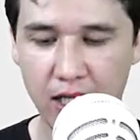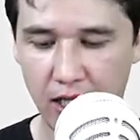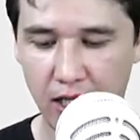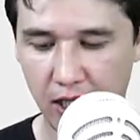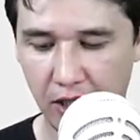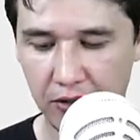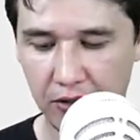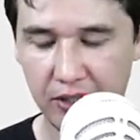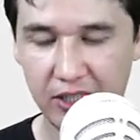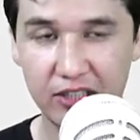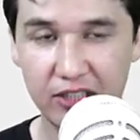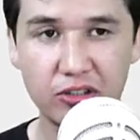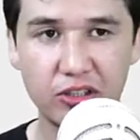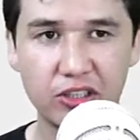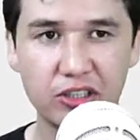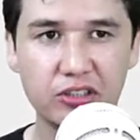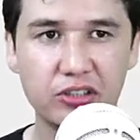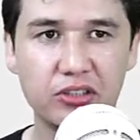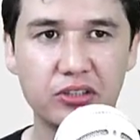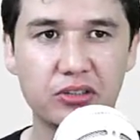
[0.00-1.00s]
How you are
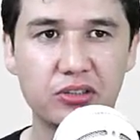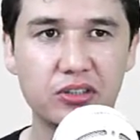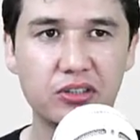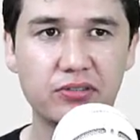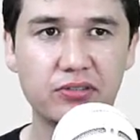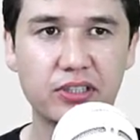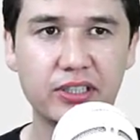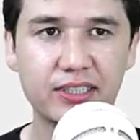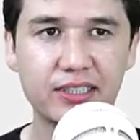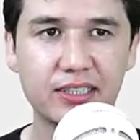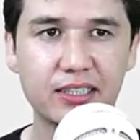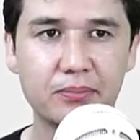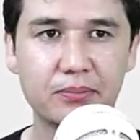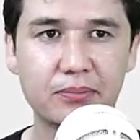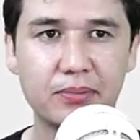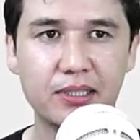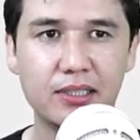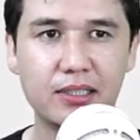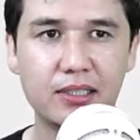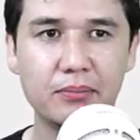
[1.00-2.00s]
going to use, for
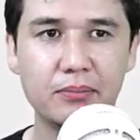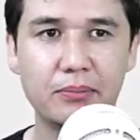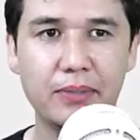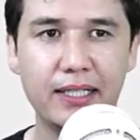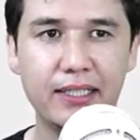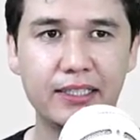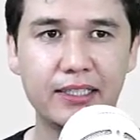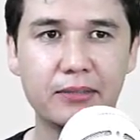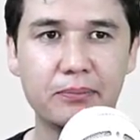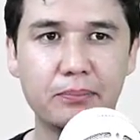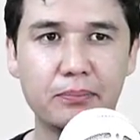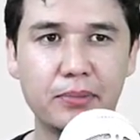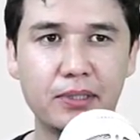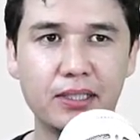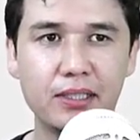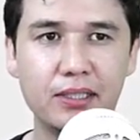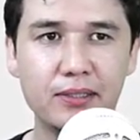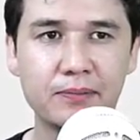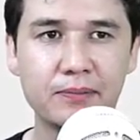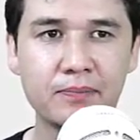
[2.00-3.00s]
example, my
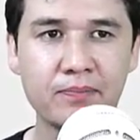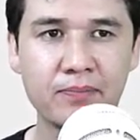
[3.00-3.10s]
tuple,